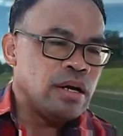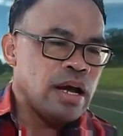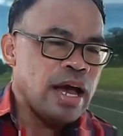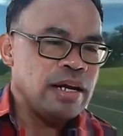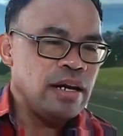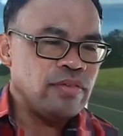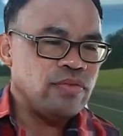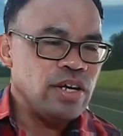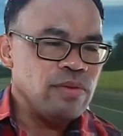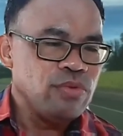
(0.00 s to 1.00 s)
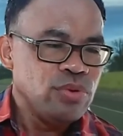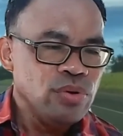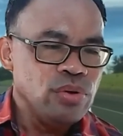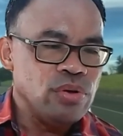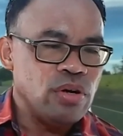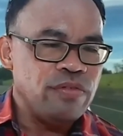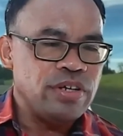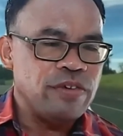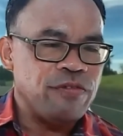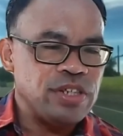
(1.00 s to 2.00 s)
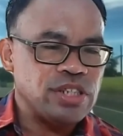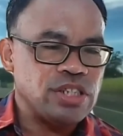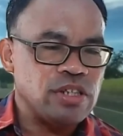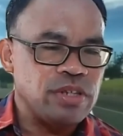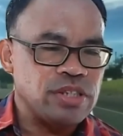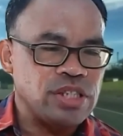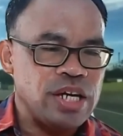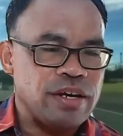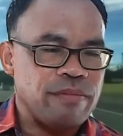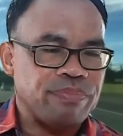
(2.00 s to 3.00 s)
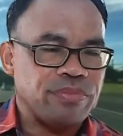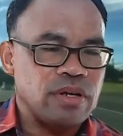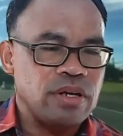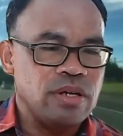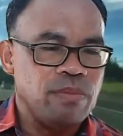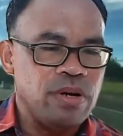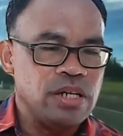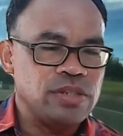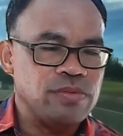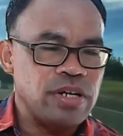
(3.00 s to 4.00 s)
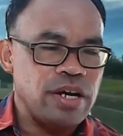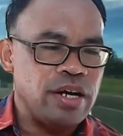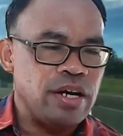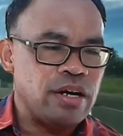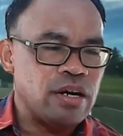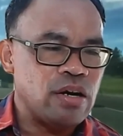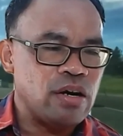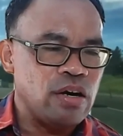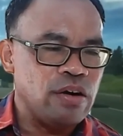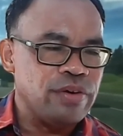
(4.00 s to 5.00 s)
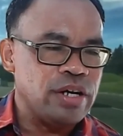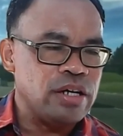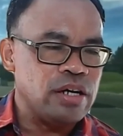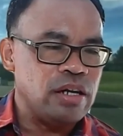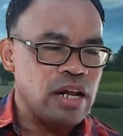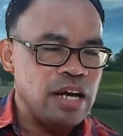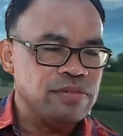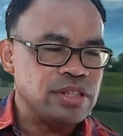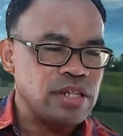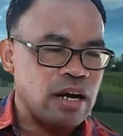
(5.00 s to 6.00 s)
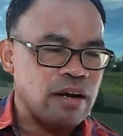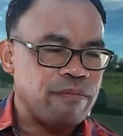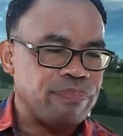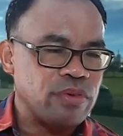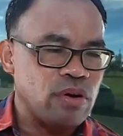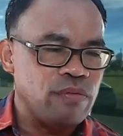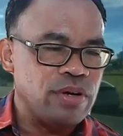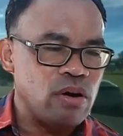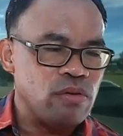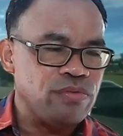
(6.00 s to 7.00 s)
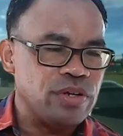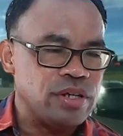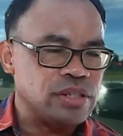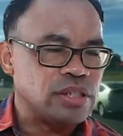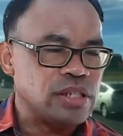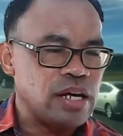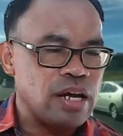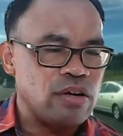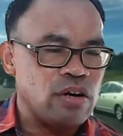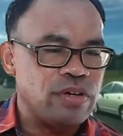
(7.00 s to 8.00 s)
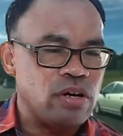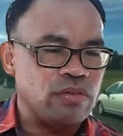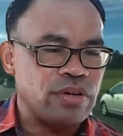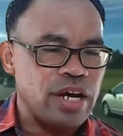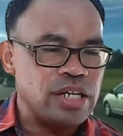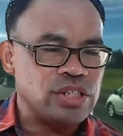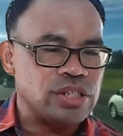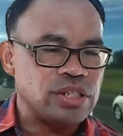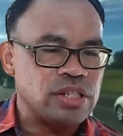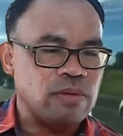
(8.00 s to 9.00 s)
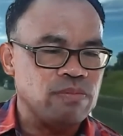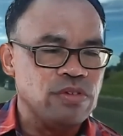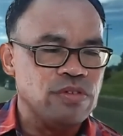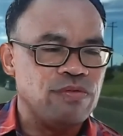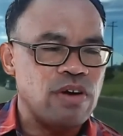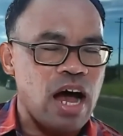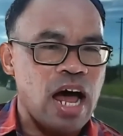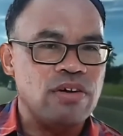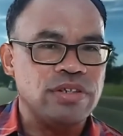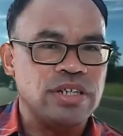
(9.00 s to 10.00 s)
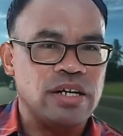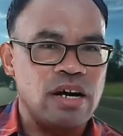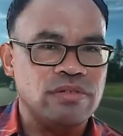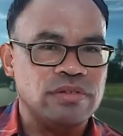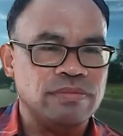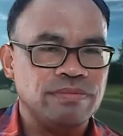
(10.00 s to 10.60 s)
and let them rule over the fish of the sea, and the birds of the air, over the livestock, over all the earth, and over all creatures that move along the ground.